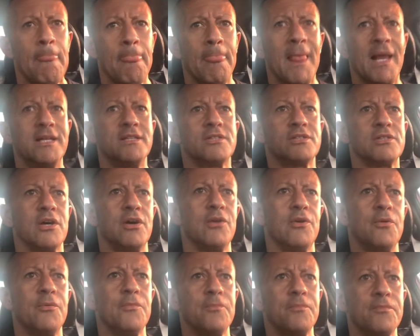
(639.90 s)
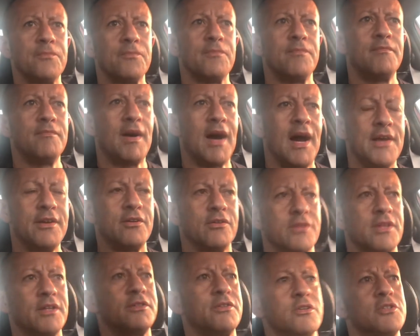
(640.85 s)
And so I know
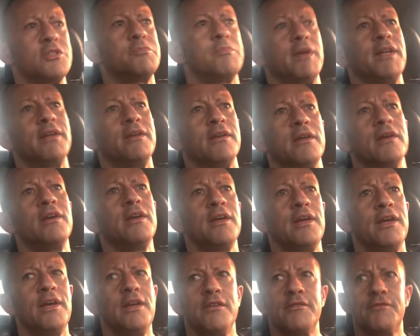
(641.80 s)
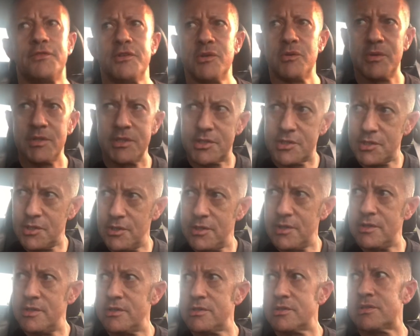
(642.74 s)
that there's been
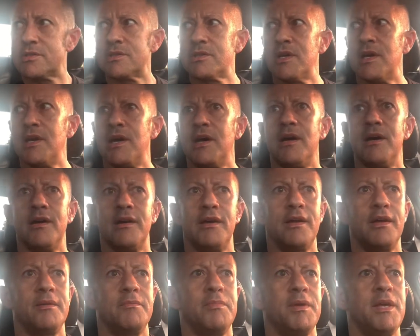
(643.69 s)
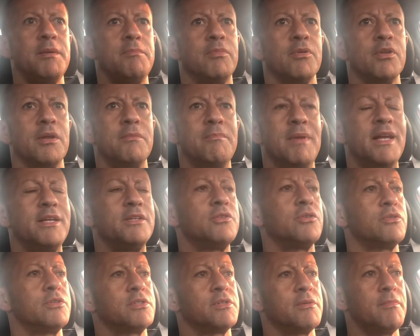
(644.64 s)
influencers and people and
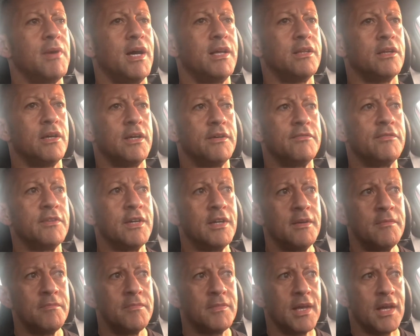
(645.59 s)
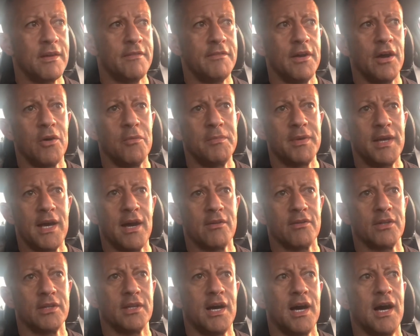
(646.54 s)
mentors in my life that have helped me out
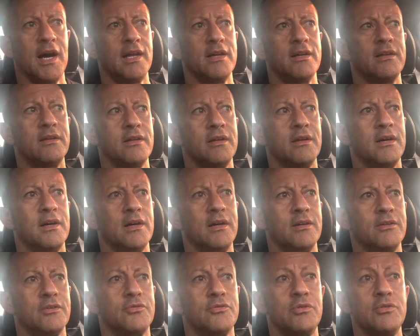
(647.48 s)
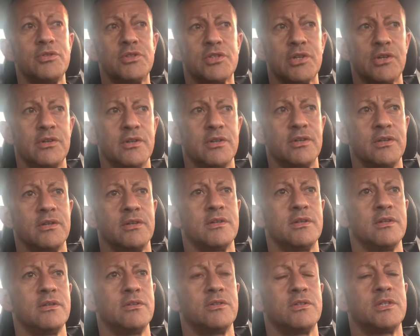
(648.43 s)
a lot through certain
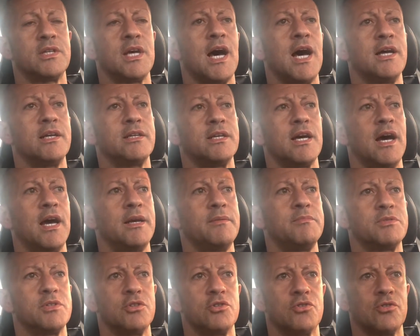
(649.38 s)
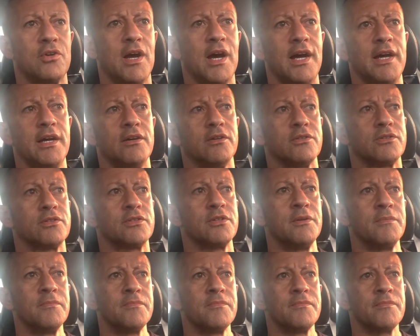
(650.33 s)
times and trials.
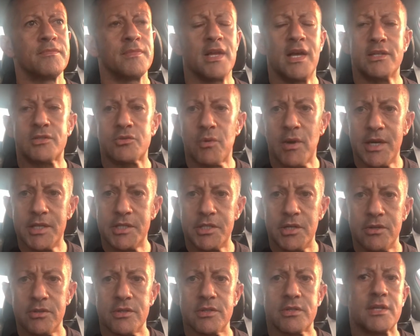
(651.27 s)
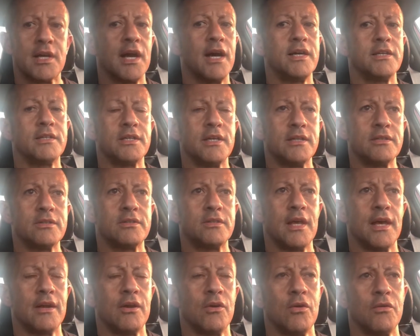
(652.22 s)
And that's why I share this content,
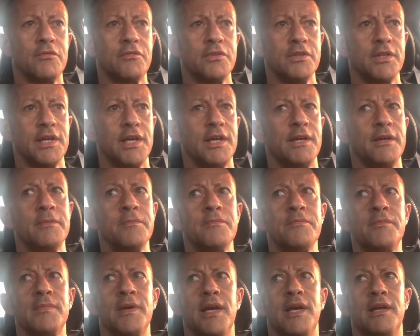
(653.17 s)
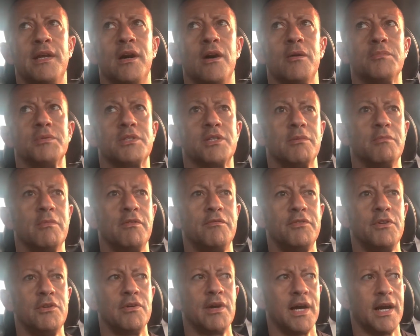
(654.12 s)
that hopefully it helps some of
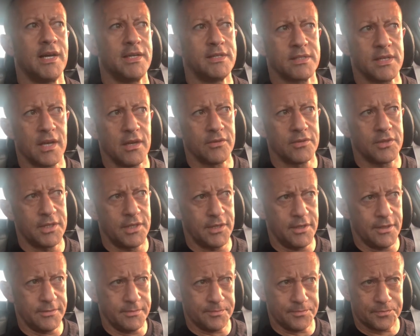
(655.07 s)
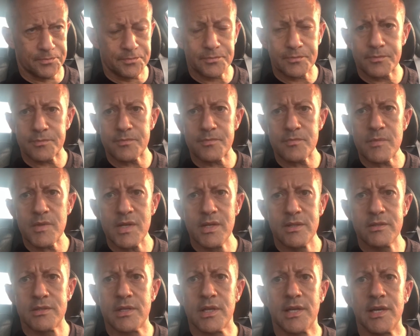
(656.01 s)
you guys out there
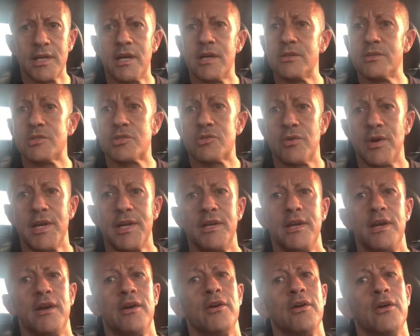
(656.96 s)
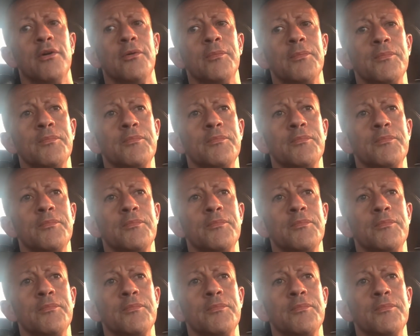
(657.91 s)
to get on the straight and narrow.